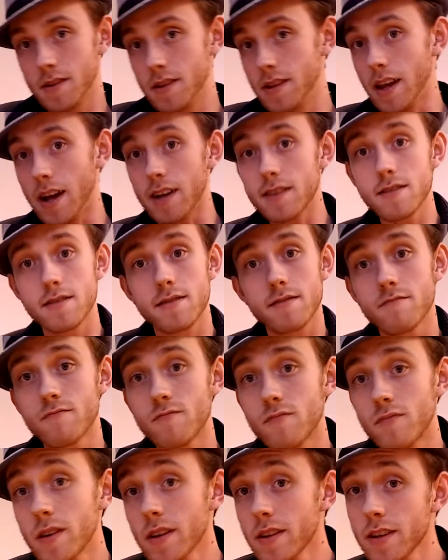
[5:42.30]
that's
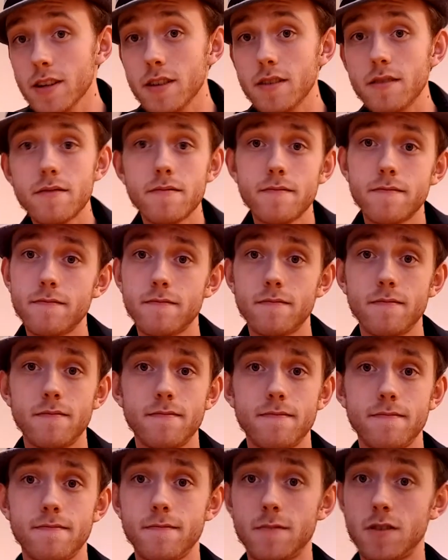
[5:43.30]
really
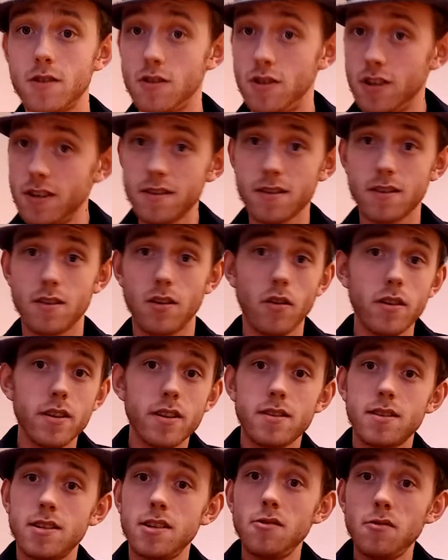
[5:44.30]
just
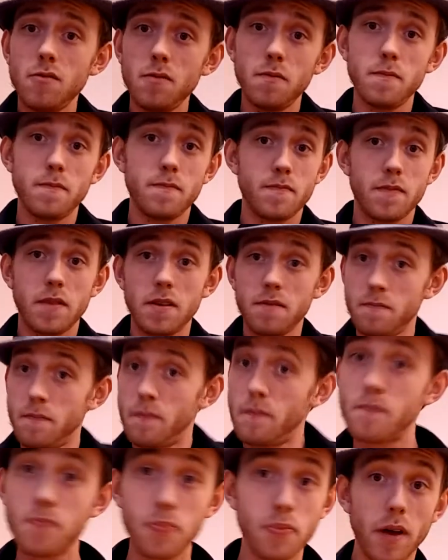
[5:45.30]
going to
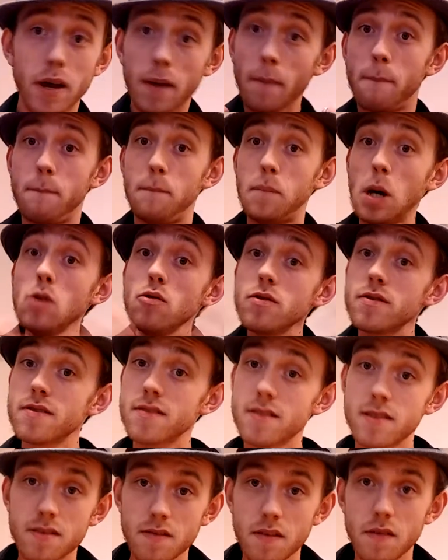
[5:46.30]

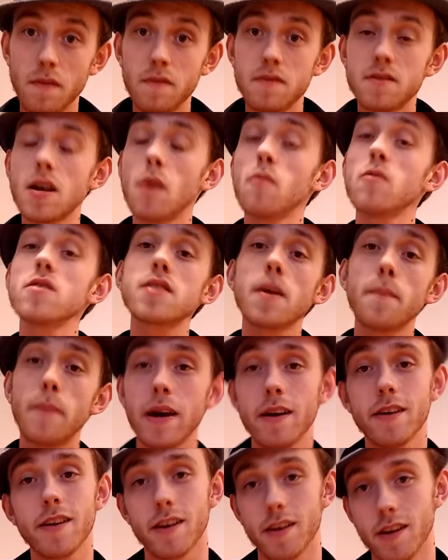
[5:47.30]
boost someone's
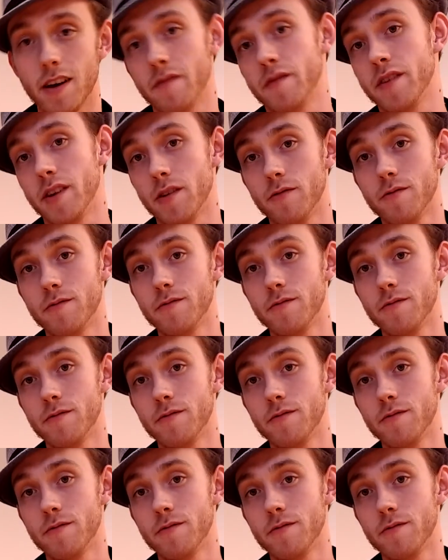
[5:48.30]
opinion of you.